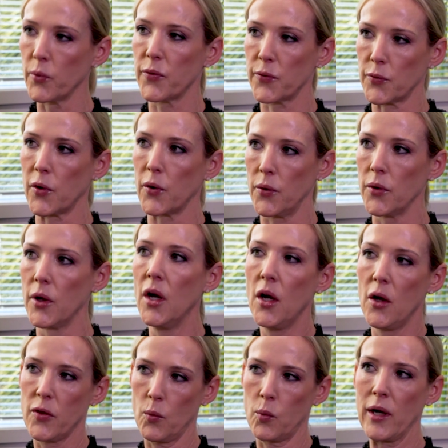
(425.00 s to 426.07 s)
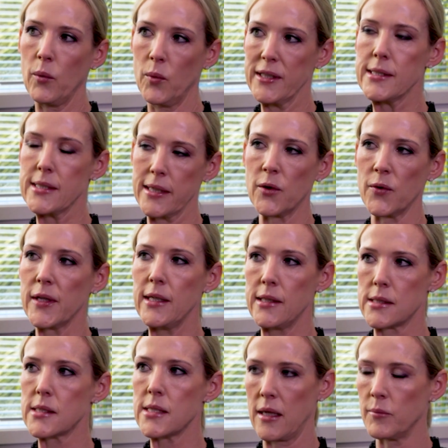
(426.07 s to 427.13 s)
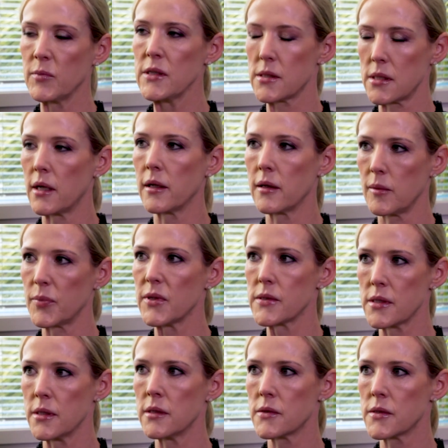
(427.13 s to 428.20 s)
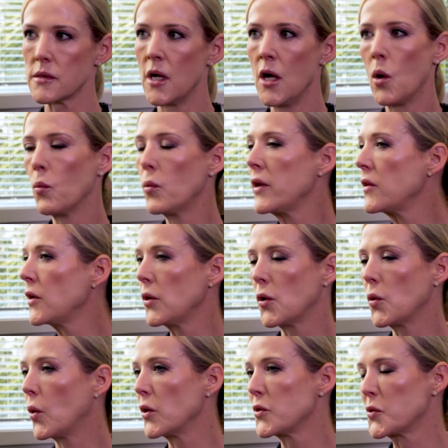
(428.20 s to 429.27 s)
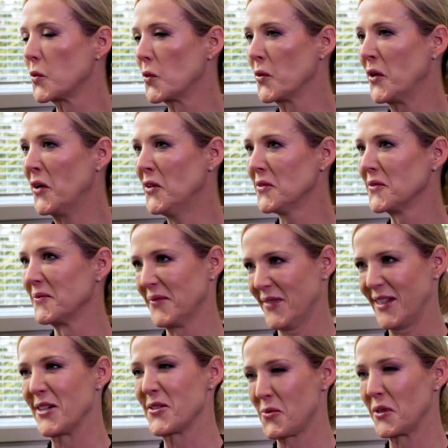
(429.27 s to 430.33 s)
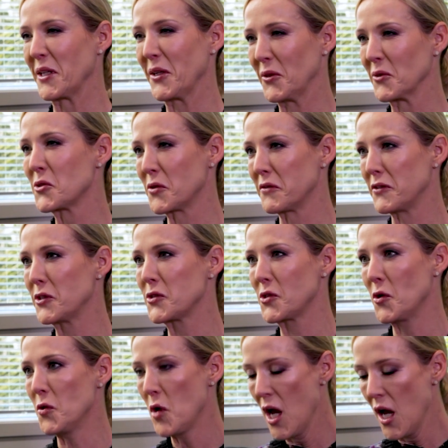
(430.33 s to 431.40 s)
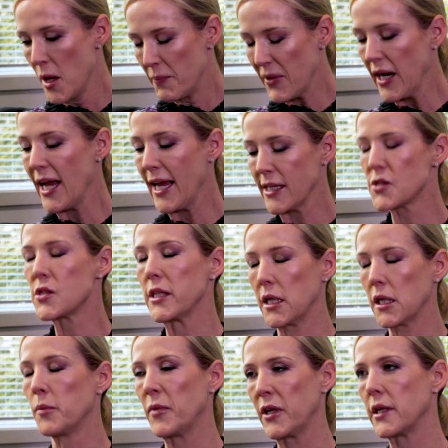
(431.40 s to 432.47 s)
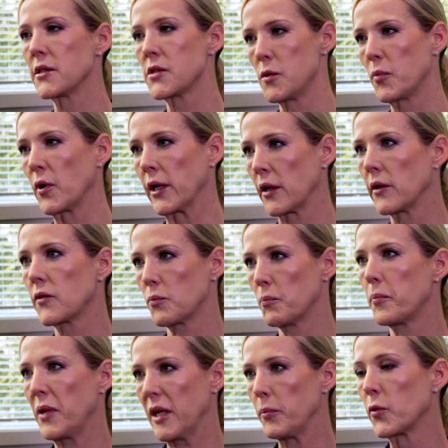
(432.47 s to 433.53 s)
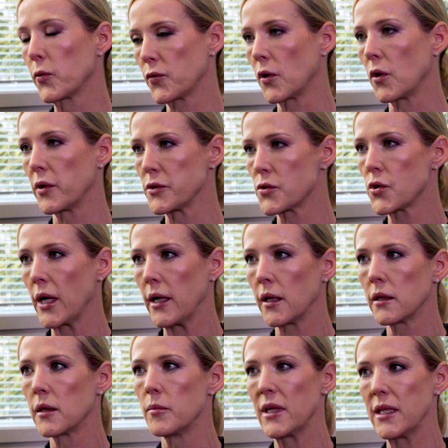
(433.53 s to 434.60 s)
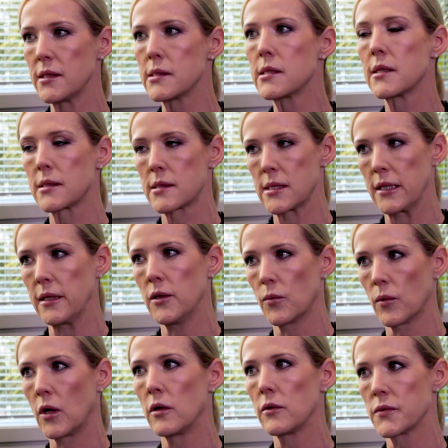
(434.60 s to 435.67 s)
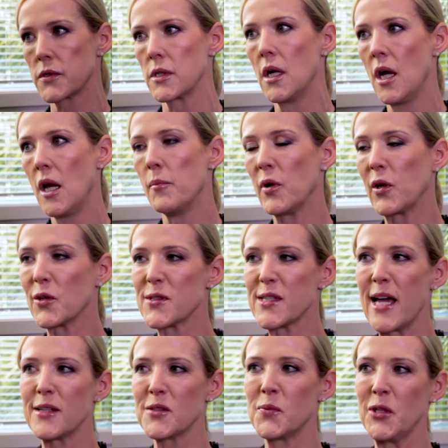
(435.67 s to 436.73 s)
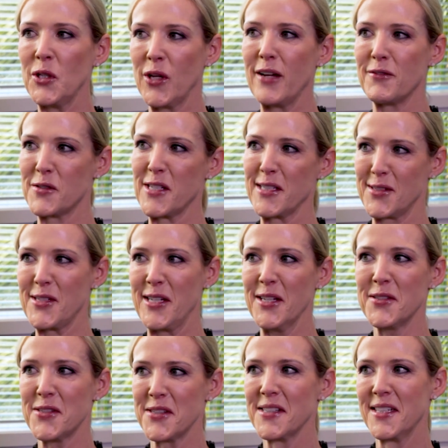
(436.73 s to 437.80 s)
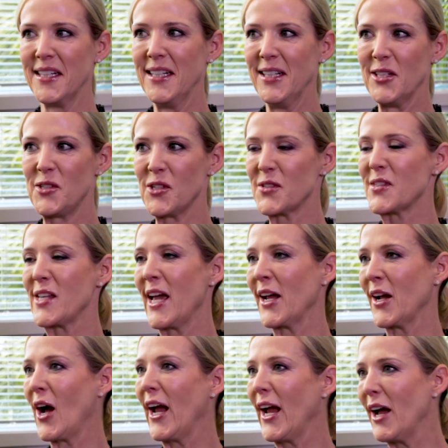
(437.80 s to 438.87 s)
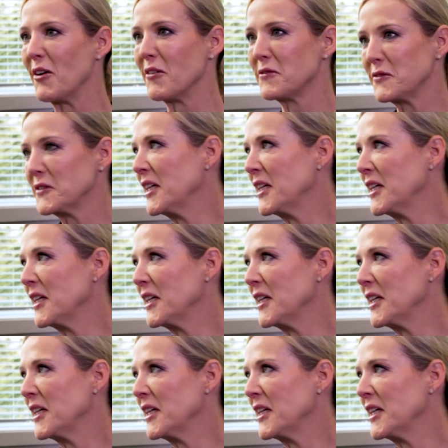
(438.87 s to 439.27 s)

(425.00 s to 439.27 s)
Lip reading: through the way we see on the entertainment side of the business. Whether you quota or not, that's really controversial, but actually committing to bringing people through and training them into the senior roles, because that's when you have success. Just saying I have